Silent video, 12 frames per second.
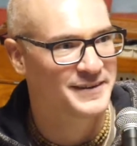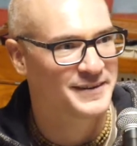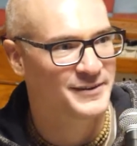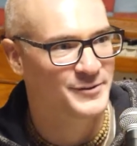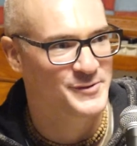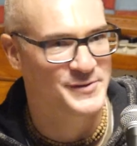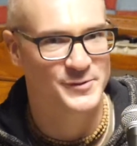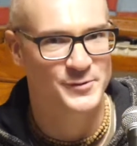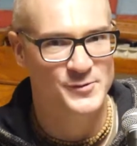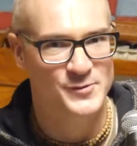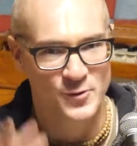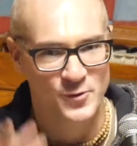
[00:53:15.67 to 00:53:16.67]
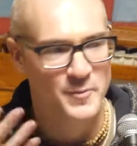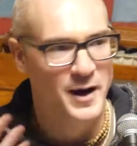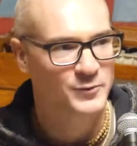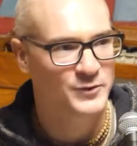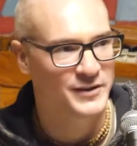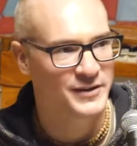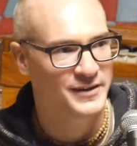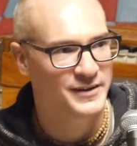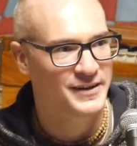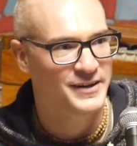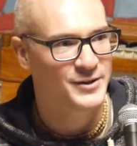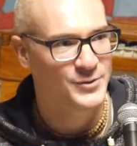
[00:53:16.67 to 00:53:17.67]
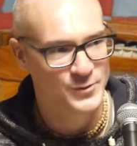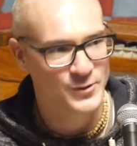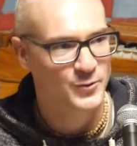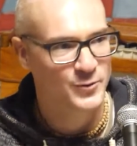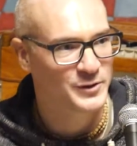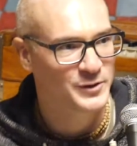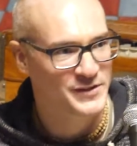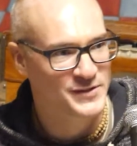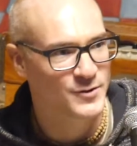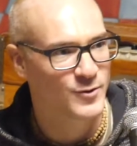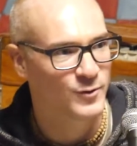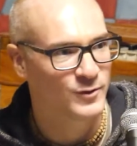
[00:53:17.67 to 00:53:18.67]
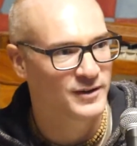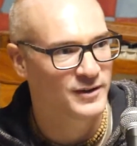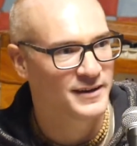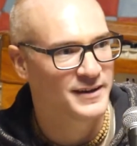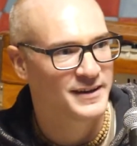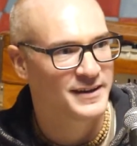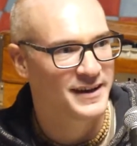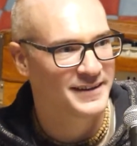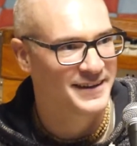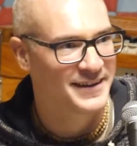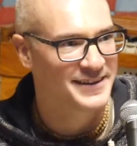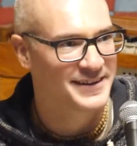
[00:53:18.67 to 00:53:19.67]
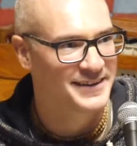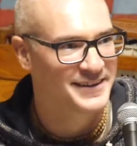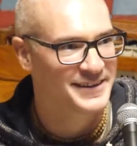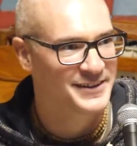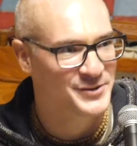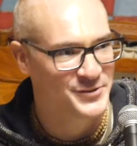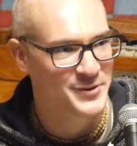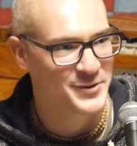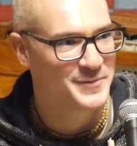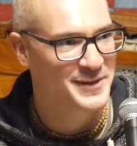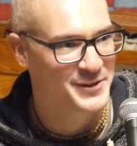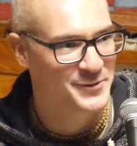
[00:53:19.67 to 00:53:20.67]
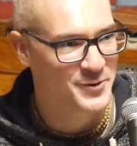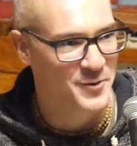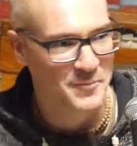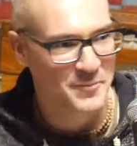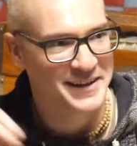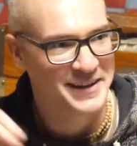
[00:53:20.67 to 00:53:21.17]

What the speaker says: You saw mountain, you know what is gold. And then in a dreaming, you combine